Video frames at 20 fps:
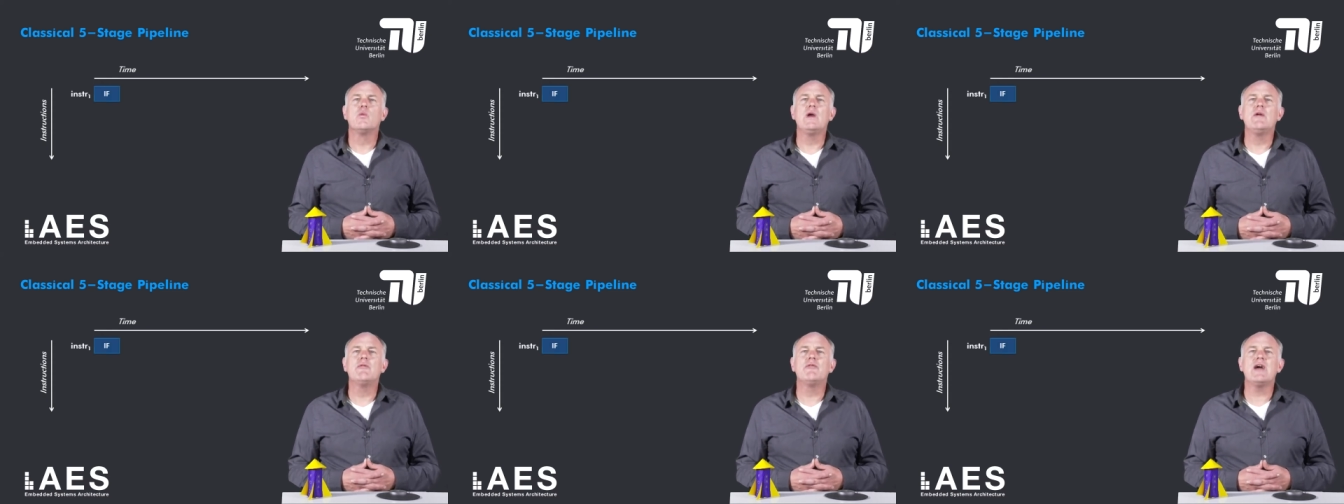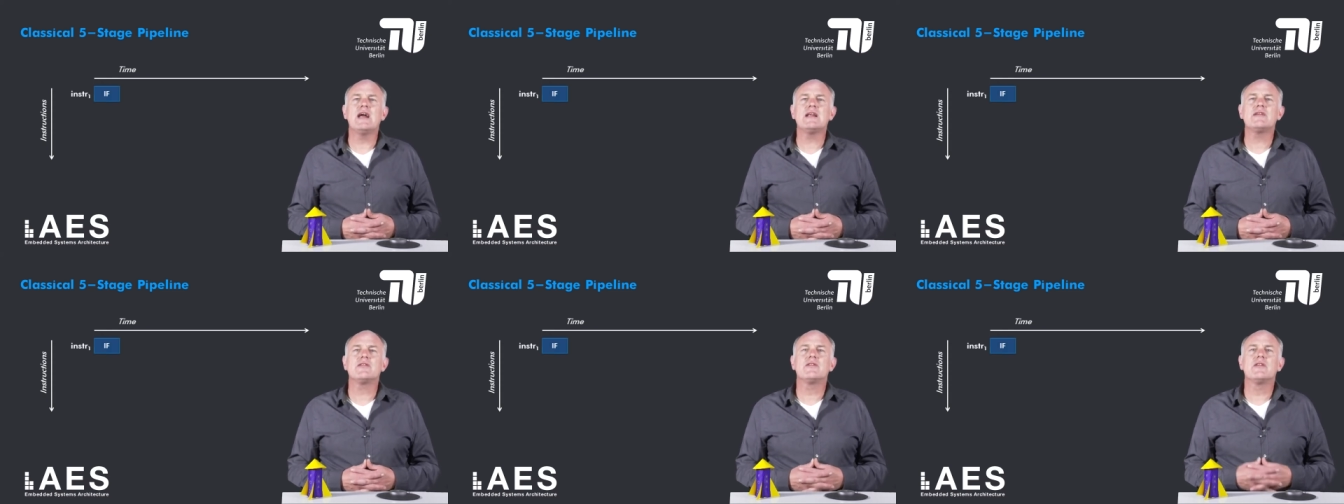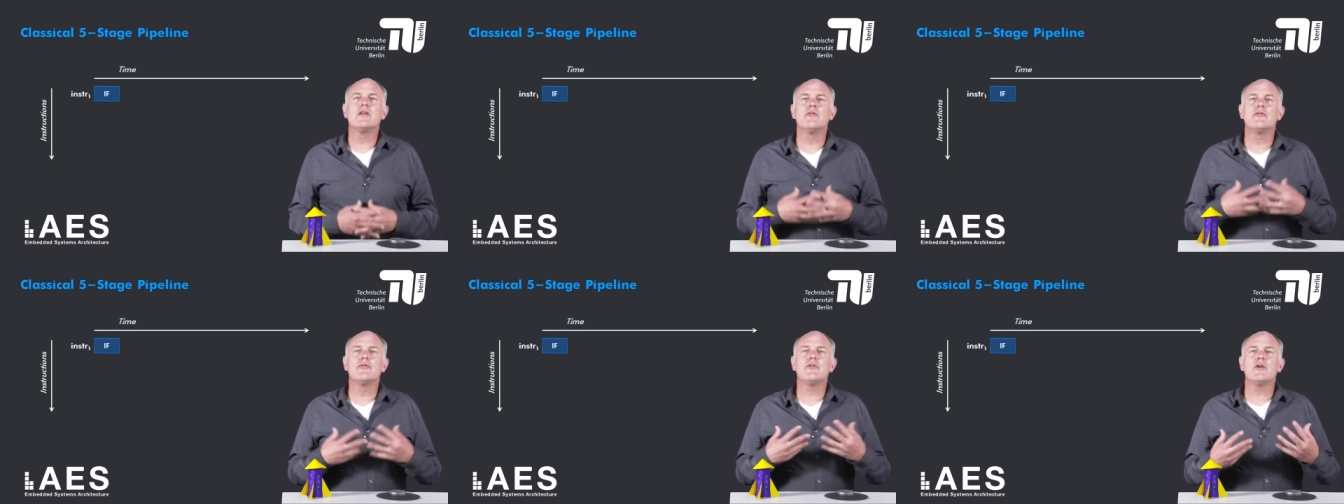we
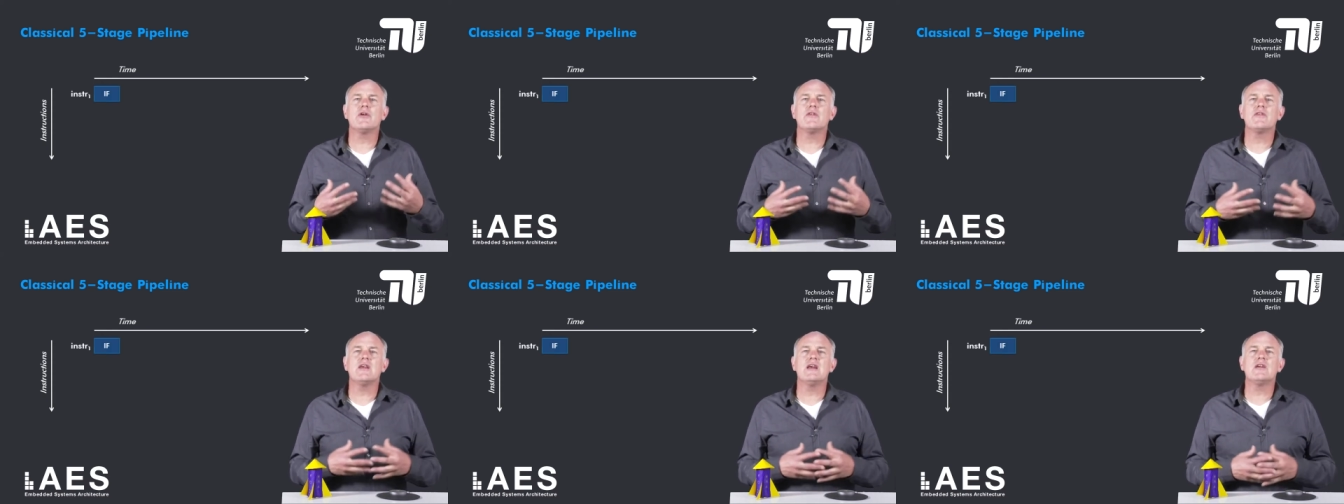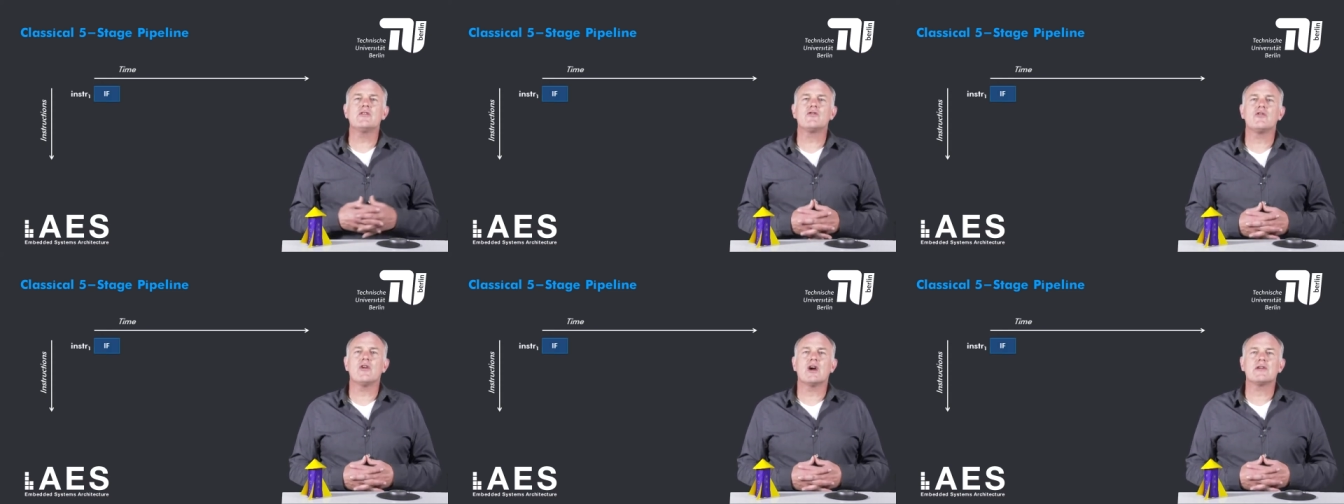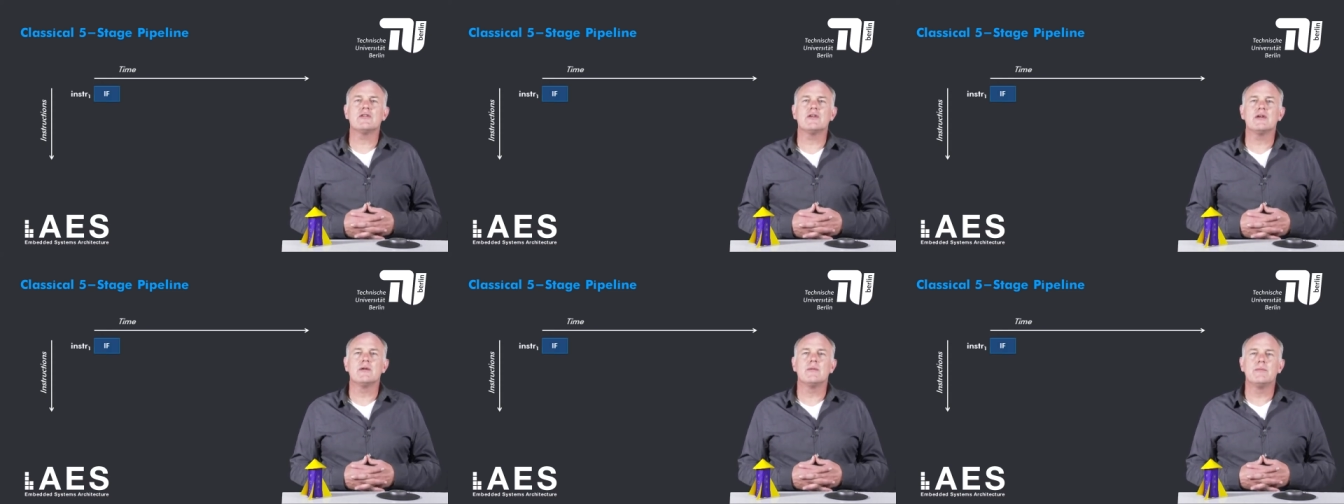fetch the first
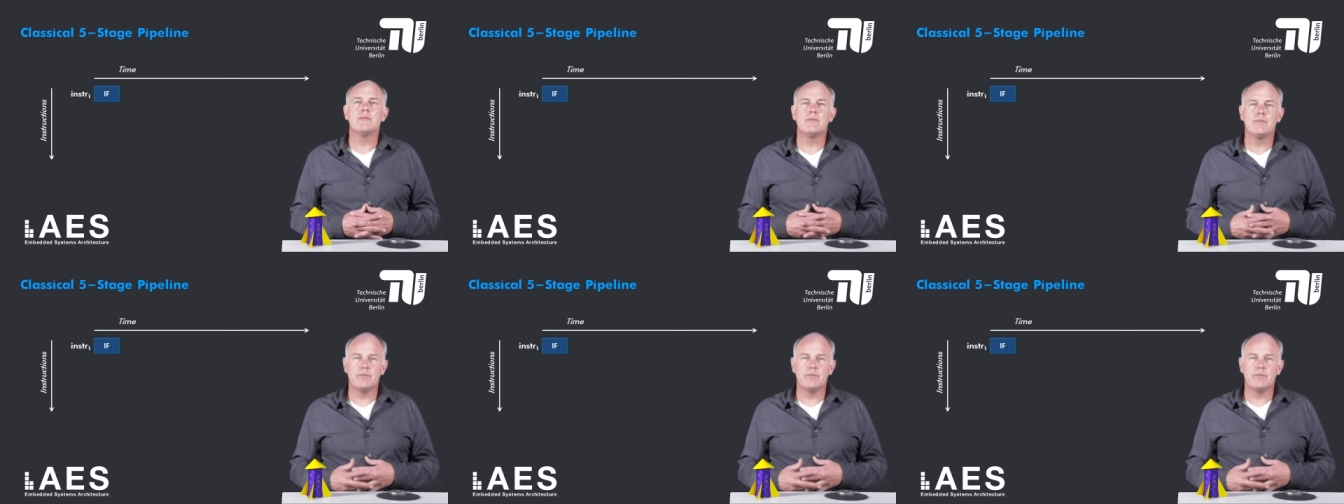instruction.